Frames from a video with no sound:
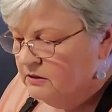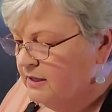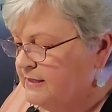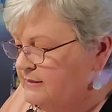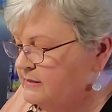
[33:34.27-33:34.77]

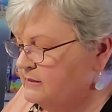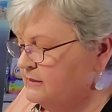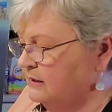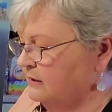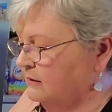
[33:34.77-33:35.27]

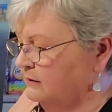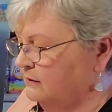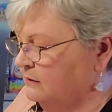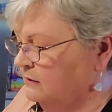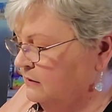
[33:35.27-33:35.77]
Let's
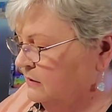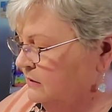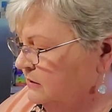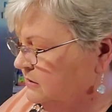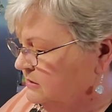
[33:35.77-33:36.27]

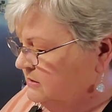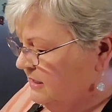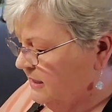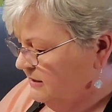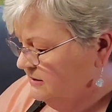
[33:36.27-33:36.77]

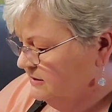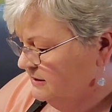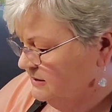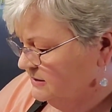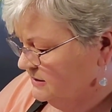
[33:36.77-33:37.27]
taste
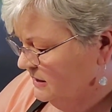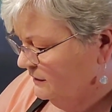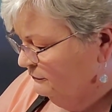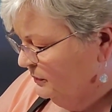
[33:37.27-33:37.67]
it to see if